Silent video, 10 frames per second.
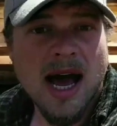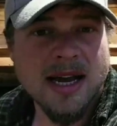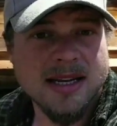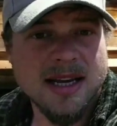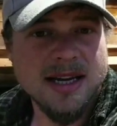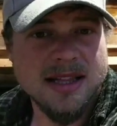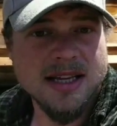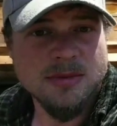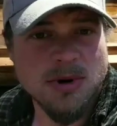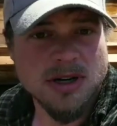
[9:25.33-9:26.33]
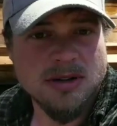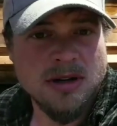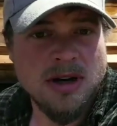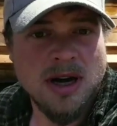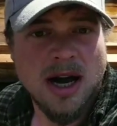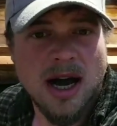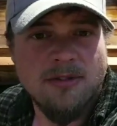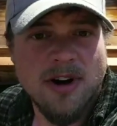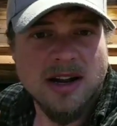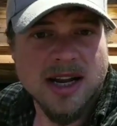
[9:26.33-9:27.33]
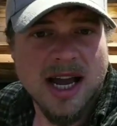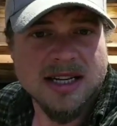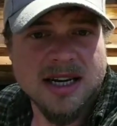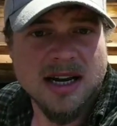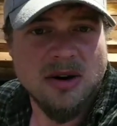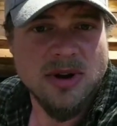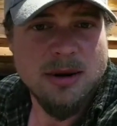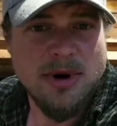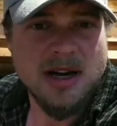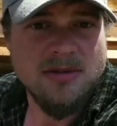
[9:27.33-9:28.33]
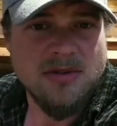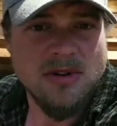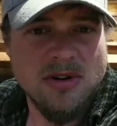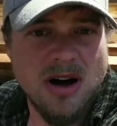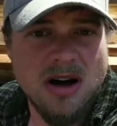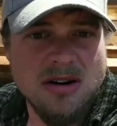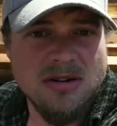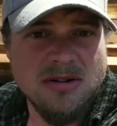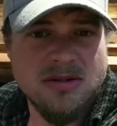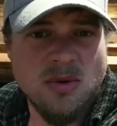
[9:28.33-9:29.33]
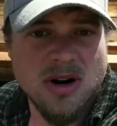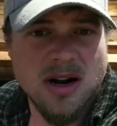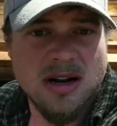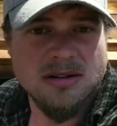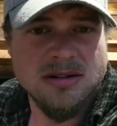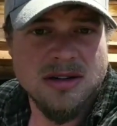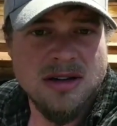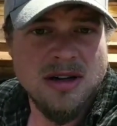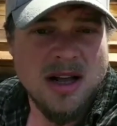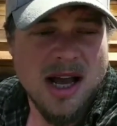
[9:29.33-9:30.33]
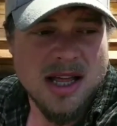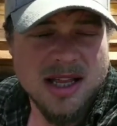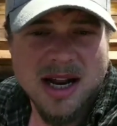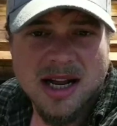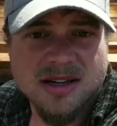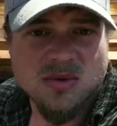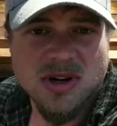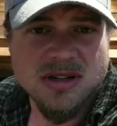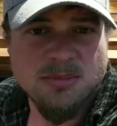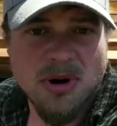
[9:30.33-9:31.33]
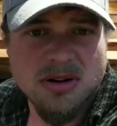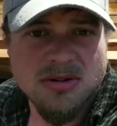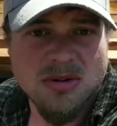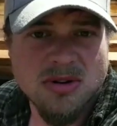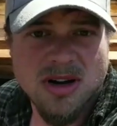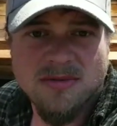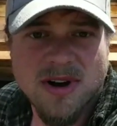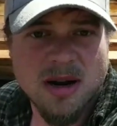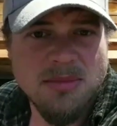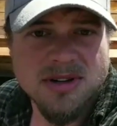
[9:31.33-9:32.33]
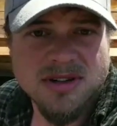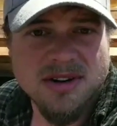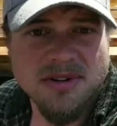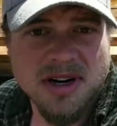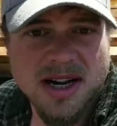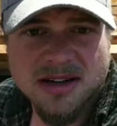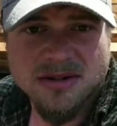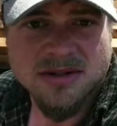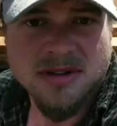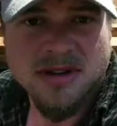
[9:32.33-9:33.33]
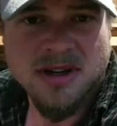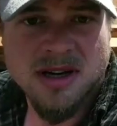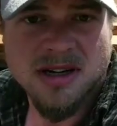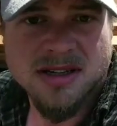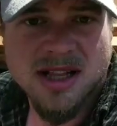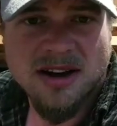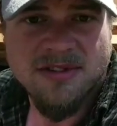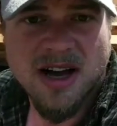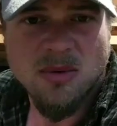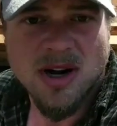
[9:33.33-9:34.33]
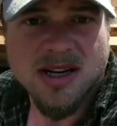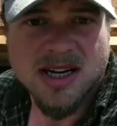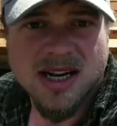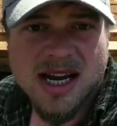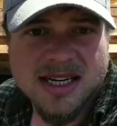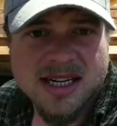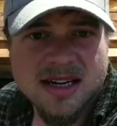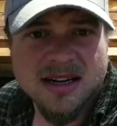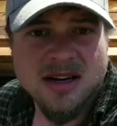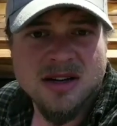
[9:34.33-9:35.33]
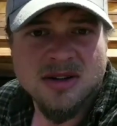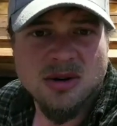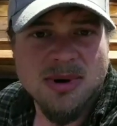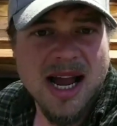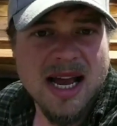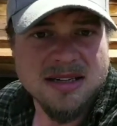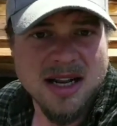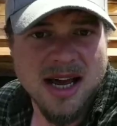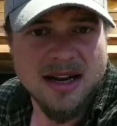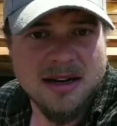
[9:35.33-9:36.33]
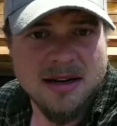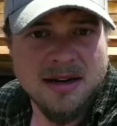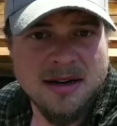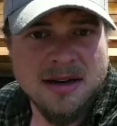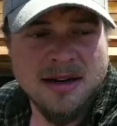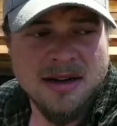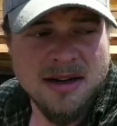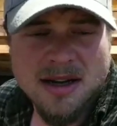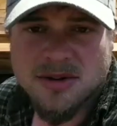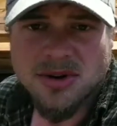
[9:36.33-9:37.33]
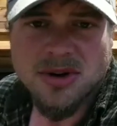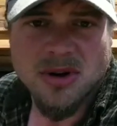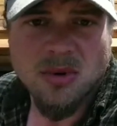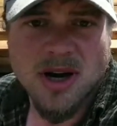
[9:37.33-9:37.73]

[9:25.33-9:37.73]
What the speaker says: I can tell you this much. I found the gas tank on eBay for $120, and then I just went to the parts store and found a bunch of different connectors until I found a way to connect it to my gas line. It took a little